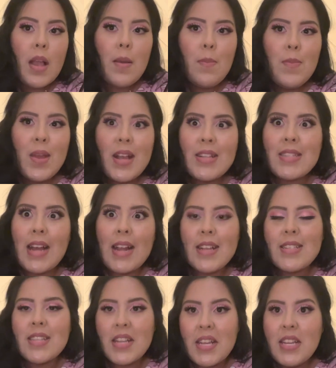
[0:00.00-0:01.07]
Because that
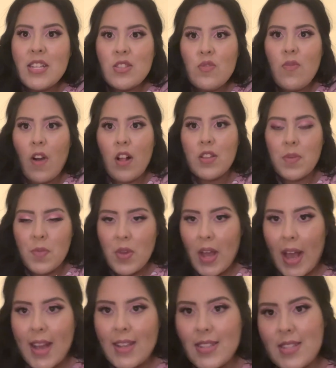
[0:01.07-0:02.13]
is the key to volume, you
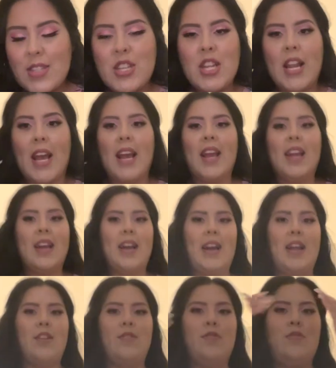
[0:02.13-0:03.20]
guys. Today,
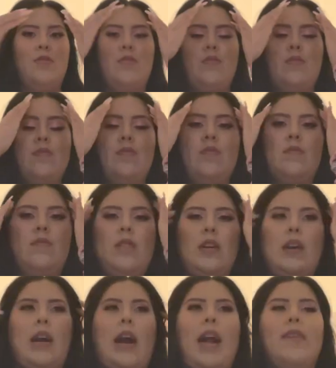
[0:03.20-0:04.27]
I don't know.
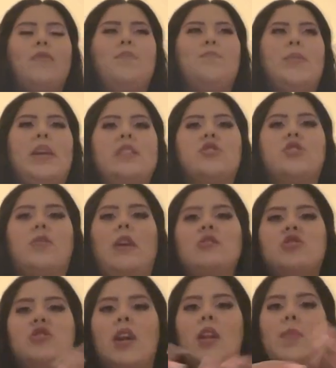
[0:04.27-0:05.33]
I have a picture. I'll
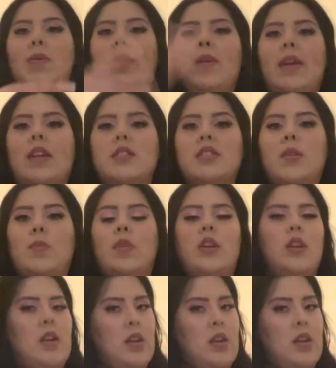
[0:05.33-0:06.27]
try to put it right here somewhere.